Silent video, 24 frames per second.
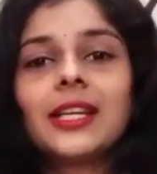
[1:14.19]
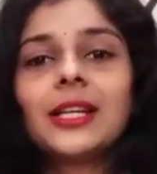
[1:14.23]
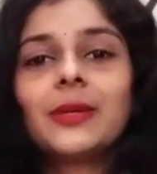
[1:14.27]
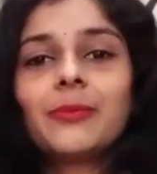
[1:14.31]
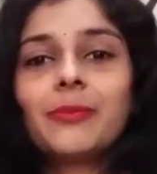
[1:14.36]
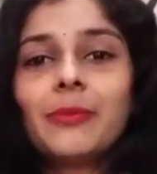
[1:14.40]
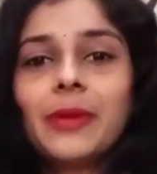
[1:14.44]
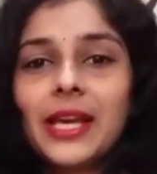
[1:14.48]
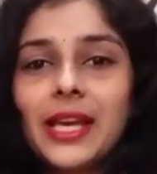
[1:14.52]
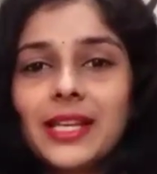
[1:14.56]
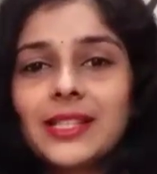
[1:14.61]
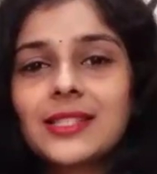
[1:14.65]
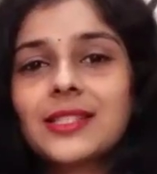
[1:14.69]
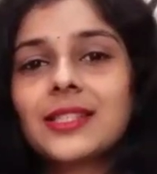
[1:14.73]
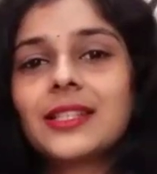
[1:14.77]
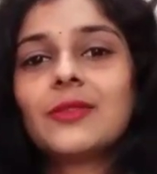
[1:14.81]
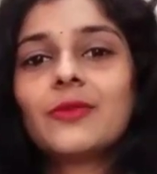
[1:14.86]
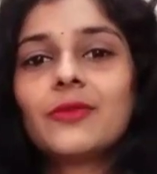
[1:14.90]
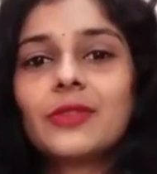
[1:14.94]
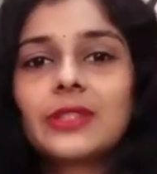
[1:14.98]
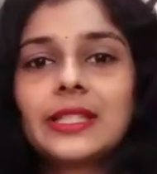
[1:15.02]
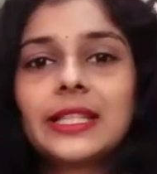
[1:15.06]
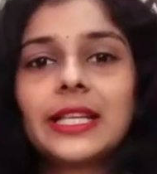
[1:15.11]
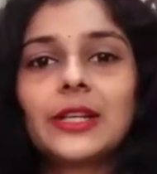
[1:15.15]
it makes the
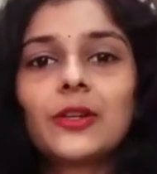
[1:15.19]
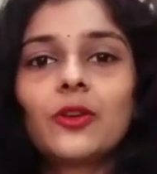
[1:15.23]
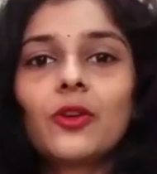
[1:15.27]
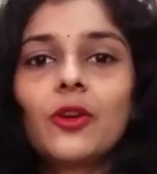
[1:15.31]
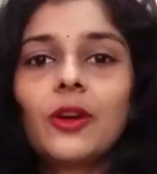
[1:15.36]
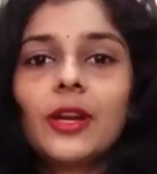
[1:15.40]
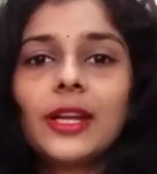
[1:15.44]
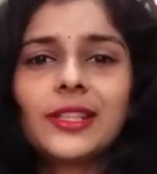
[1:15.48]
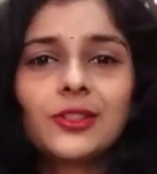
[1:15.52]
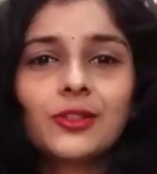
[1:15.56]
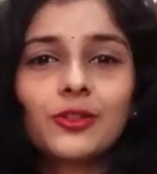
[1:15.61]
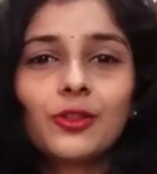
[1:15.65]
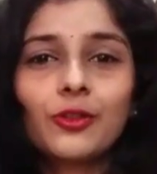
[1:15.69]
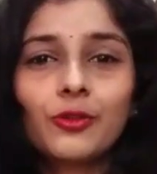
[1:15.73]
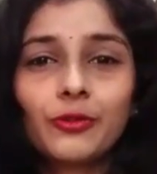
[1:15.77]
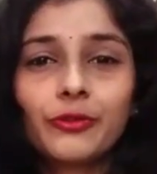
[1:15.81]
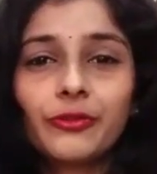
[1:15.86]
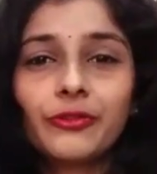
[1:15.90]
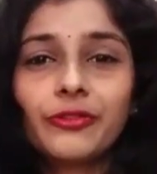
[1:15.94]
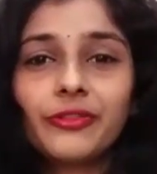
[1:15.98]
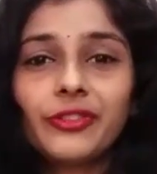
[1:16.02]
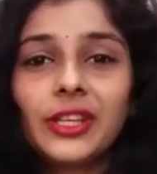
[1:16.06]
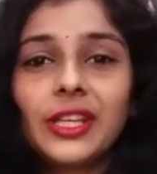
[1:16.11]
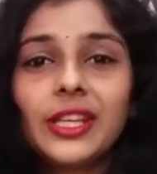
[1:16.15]
invigilator or lecturer to
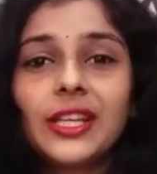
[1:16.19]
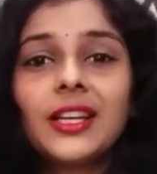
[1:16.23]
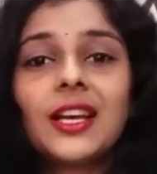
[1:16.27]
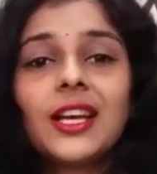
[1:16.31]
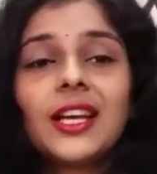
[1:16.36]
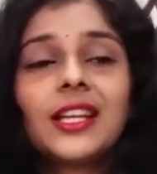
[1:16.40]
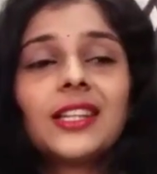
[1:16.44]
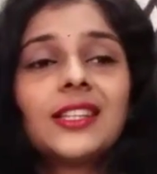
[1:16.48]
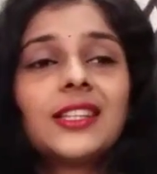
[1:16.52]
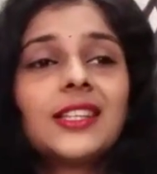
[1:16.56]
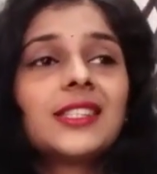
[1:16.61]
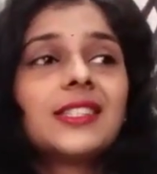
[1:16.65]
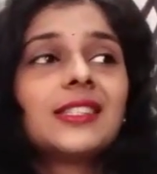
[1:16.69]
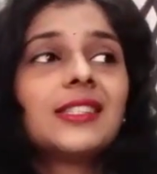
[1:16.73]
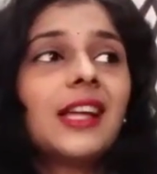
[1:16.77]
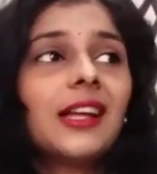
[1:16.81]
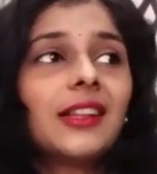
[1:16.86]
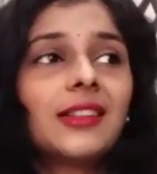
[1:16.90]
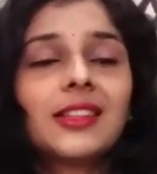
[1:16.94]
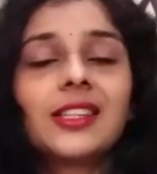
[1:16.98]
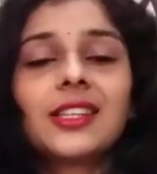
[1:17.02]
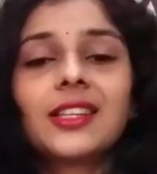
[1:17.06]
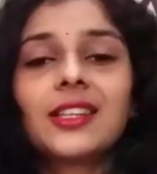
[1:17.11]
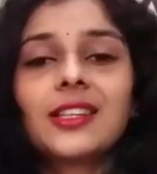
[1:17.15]
feel there's
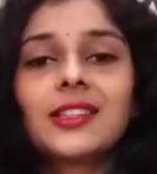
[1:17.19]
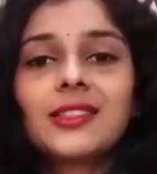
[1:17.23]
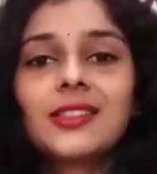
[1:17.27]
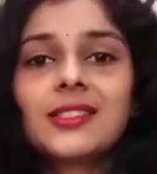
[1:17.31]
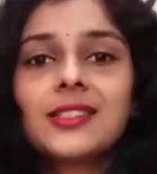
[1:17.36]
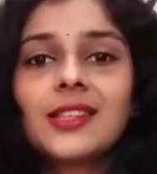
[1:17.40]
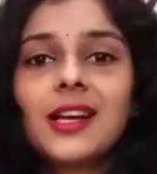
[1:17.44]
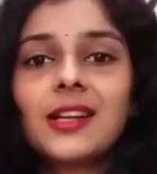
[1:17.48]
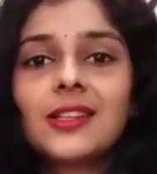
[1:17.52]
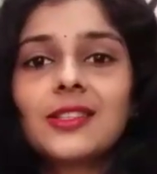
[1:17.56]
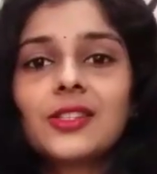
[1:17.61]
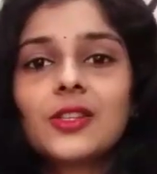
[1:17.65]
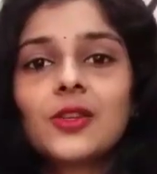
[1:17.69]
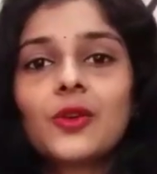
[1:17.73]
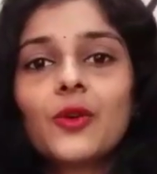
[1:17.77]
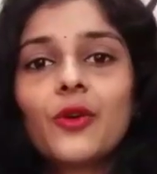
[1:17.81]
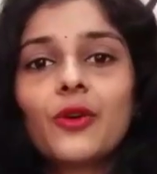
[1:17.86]
nothing in this answer,